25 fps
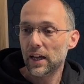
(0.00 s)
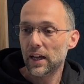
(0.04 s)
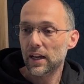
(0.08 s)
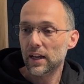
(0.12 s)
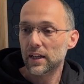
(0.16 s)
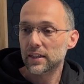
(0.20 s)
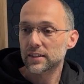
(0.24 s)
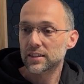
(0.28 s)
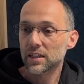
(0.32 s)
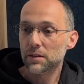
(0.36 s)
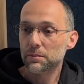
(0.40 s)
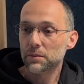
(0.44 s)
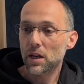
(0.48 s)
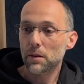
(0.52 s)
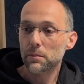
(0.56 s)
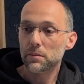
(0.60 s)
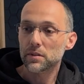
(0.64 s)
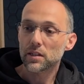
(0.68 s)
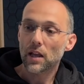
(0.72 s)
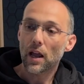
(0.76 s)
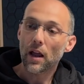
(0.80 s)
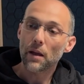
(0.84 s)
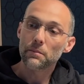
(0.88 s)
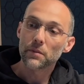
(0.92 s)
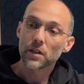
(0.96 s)
sometimes
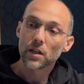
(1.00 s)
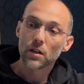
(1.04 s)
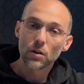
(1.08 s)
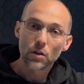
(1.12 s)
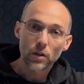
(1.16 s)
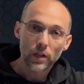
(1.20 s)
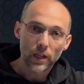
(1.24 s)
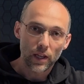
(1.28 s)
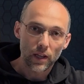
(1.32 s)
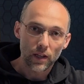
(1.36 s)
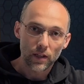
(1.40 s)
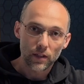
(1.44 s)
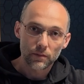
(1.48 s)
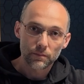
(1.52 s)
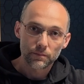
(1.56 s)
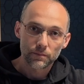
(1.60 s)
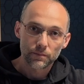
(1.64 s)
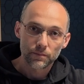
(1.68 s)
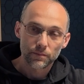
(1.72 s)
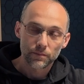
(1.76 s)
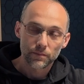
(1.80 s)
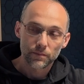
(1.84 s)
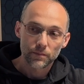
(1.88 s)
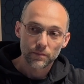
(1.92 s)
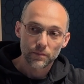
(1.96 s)
I'm cooking
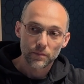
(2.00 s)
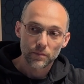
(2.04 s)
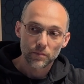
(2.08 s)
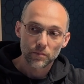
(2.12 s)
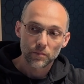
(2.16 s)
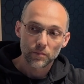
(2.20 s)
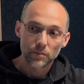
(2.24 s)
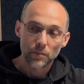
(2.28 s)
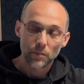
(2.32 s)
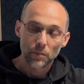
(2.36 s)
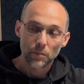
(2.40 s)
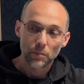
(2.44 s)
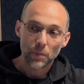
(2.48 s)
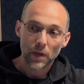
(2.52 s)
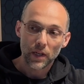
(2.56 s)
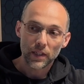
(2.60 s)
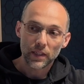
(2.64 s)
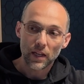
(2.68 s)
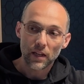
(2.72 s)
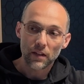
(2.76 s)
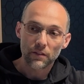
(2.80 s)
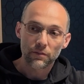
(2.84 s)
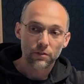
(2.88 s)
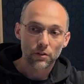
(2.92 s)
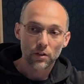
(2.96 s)
but
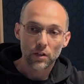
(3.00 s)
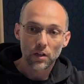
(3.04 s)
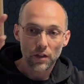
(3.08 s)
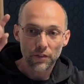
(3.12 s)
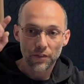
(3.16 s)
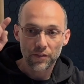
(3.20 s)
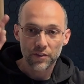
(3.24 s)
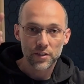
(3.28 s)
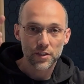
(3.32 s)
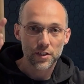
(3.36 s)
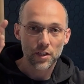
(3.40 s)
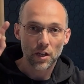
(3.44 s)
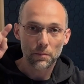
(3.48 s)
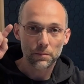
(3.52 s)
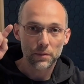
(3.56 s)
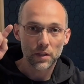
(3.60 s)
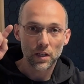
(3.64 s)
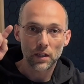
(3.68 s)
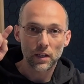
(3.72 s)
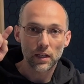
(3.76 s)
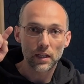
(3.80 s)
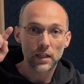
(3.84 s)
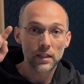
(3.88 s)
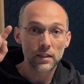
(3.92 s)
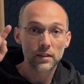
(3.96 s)
I forgot
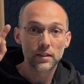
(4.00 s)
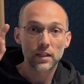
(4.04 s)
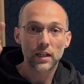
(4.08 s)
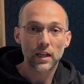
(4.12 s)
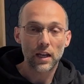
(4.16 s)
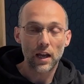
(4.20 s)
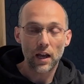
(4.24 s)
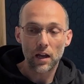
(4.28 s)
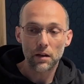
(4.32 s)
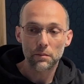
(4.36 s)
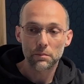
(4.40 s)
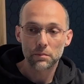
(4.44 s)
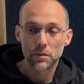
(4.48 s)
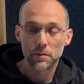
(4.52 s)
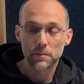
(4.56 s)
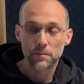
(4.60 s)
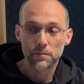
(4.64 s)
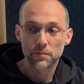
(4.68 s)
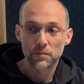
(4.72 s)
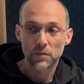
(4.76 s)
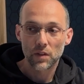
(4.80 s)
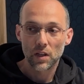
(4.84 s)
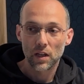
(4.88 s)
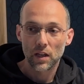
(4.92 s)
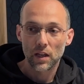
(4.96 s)
something in the cab,
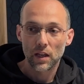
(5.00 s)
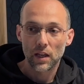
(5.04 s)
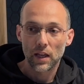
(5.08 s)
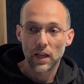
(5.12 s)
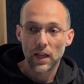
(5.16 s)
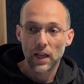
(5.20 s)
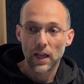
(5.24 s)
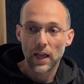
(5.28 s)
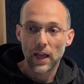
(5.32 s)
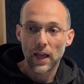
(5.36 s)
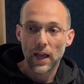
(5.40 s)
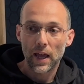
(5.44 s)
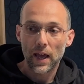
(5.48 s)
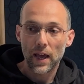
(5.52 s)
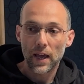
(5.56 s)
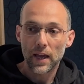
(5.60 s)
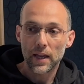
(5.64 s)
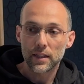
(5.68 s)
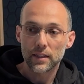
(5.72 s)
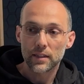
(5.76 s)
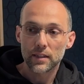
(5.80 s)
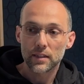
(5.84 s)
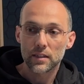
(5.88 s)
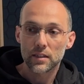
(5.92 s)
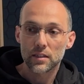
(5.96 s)

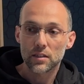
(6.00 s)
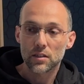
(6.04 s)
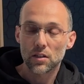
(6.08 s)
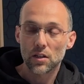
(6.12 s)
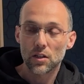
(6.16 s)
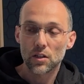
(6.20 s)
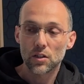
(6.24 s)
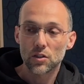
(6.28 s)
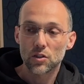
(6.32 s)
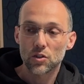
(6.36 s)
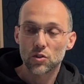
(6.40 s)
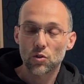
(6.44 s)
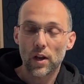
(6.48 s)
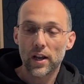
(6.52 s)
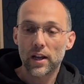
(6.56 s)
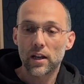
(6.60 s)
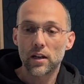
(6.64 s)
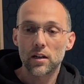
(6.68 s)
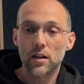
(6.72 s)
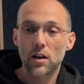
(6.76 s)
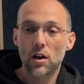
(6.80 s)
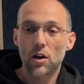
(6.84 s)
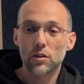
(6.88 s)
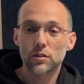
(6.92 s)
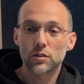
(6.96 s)
and so I
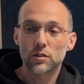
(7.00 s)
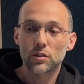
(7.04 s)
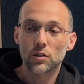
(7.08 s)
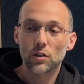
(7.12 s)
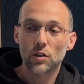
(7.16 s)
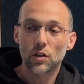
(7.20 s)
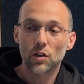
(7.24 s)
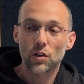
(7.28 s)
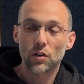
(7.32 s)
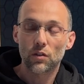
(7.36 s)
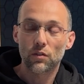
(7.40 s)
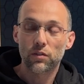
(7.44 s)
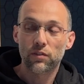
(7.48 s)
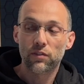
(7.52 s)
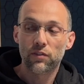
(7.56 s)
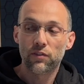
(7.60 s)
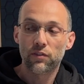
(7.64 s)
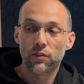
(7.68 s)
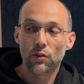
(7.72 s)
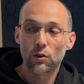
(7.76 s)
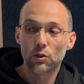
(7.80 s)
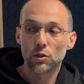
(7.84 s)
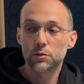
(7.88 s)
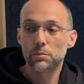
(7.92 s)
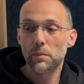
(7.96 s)
cannot
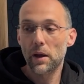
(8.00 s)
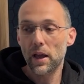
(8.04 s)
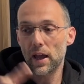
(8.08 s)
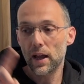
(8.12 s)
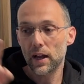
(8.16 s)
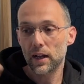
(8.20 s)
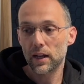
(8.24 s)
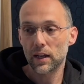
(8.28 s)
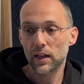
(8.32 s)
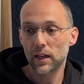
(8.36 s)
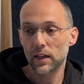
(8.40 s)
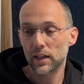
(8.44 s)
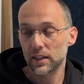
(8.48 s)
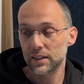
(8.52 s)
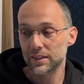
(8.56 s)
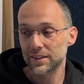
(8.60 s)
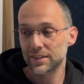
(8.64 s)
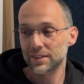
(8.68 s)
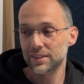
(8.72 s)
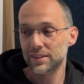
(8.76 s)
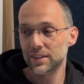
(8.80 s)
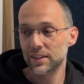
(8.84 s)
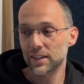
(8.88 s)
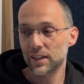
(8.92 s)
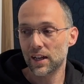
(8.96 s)
fold back
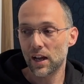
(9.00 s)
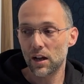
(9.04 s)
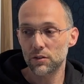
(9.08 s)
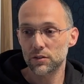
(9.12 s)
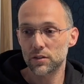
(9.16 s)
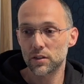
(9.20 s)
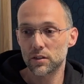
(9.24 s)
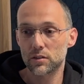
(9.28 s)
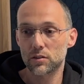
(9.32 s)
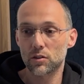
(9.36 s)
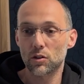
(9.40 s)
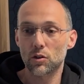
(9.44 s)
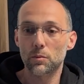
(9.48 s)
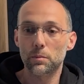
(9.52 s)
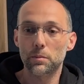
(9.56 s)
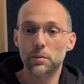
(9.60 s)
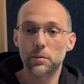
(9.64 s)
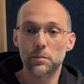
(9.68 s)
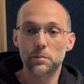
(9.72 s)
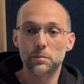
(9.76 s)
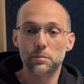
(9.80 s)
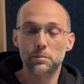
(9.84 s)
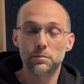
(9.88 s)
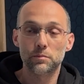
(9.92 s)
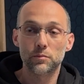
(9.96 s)
the countertop
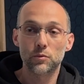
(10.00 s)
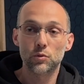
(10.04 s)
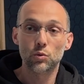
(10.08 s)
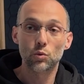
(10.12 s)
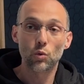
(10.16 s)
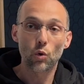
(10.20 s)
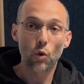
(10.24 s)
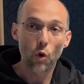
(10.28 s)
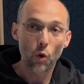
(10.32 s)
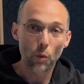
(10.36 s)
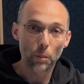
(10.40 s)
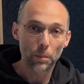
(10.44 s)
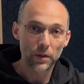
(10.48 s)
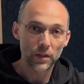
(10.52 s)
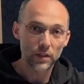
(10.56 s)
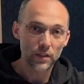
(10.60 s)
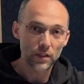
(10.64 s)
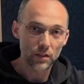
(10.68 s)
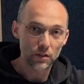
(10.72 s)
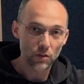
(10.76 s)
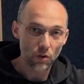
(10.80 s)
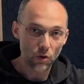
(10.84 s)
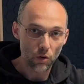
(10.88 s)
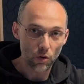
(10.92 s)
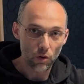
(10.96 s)
to open the
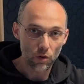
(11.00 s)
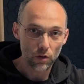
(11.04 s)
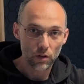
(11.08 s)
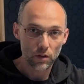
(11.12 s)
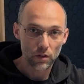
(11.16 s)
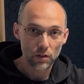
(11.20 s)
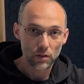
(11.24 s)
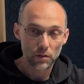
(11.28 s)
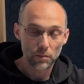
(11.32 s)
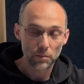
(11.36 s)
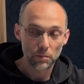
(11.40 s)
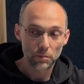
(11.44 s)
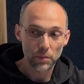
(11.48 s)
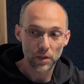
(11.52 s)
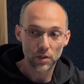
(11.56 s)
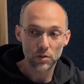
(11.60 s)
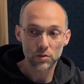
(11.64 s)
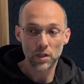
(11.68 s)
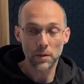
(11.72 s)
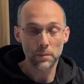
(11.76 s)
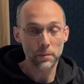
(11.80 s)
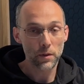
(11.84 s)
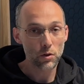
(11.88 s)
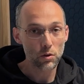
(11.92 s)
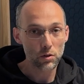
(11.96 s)
door because
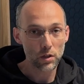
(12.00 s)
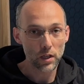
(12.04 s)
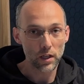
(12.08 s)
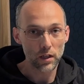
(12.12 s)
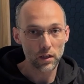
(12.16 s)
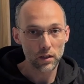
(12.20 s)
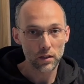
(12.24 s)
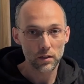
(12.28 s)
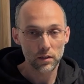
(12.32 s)
I'm cooking.